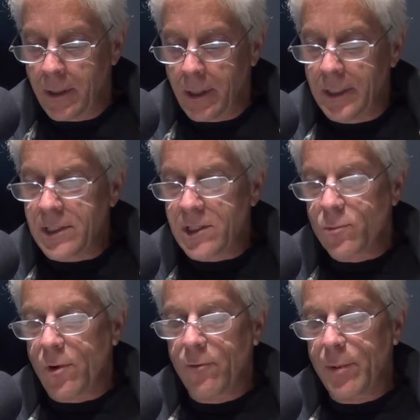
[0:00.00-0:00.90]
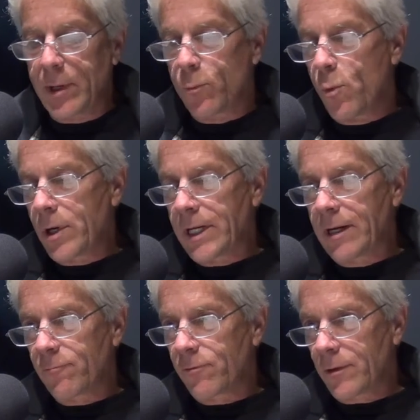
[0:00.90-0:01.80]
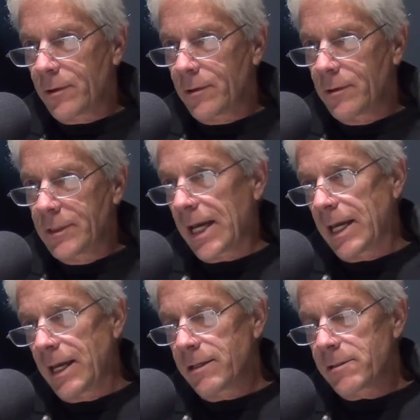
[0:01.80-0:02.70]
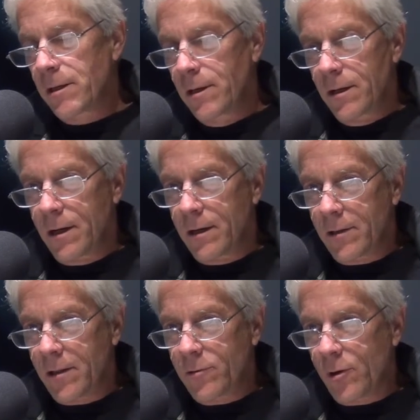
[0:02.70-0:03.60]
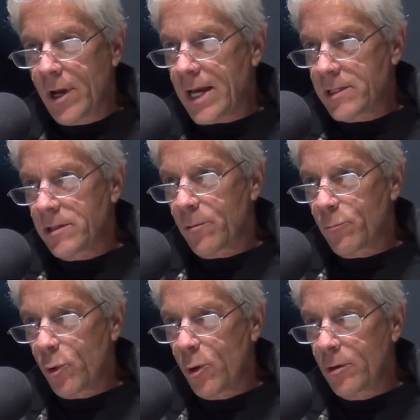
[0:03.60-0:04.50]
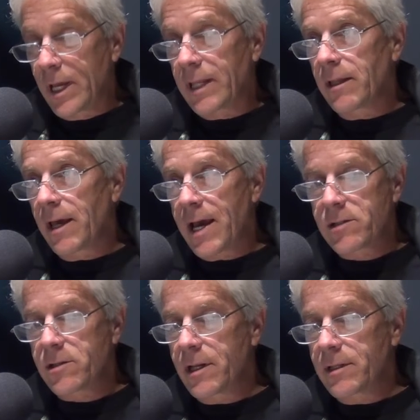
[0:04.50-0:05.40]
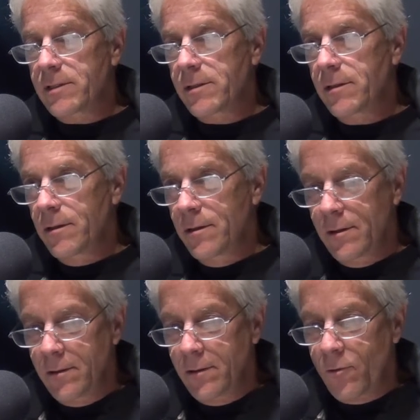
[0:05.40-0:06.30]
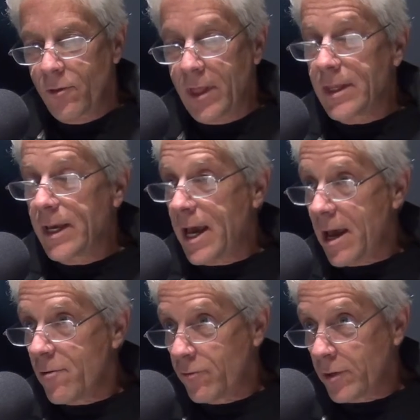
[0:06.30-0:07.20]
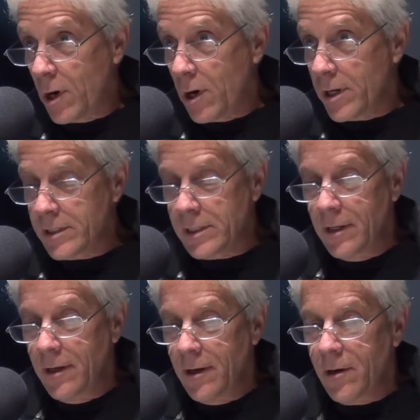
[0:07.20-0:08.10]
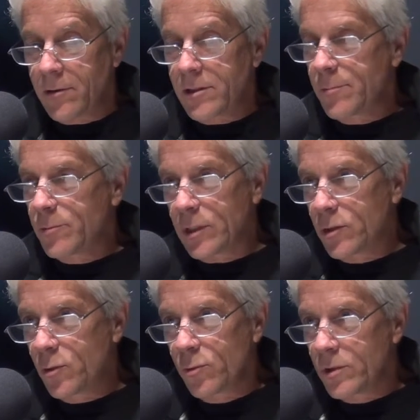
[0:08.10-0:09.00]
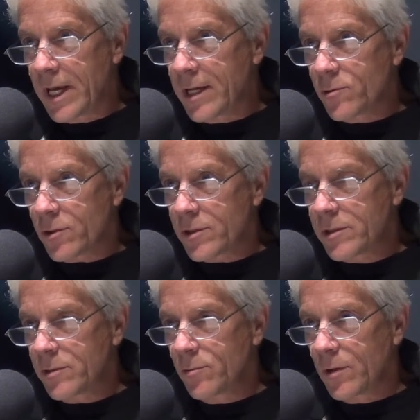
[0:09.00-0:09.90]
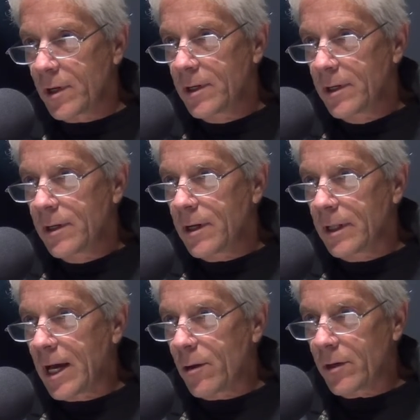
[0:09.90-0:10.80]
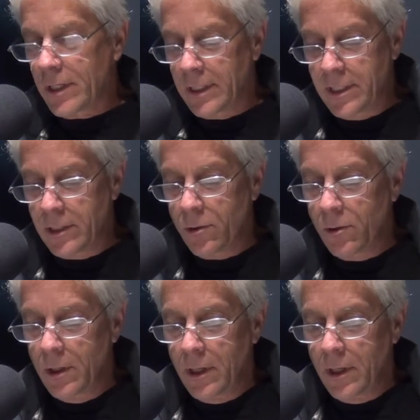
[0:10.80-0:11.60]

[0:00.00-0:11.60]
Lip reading: And this is what we've been warning of for decades, that they're accident prone, and the accidents that they have caused are simply too dangerous to allow to continue.